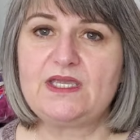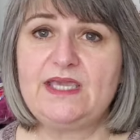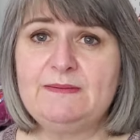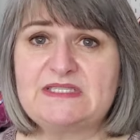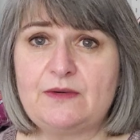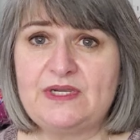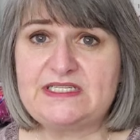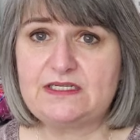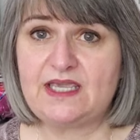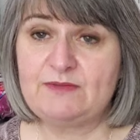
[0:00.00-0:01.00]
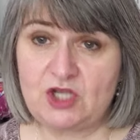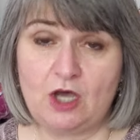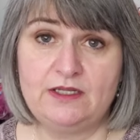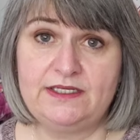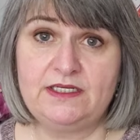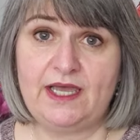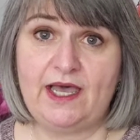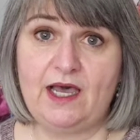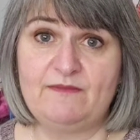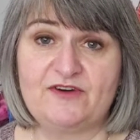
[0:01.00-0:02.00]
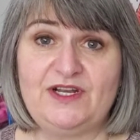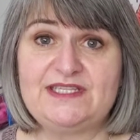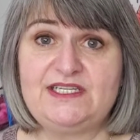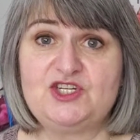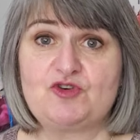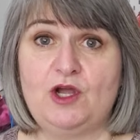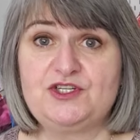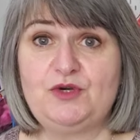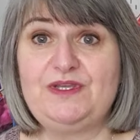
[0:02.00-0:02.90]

Kim is going to, Kim and Colin um, for Knit City Toronto,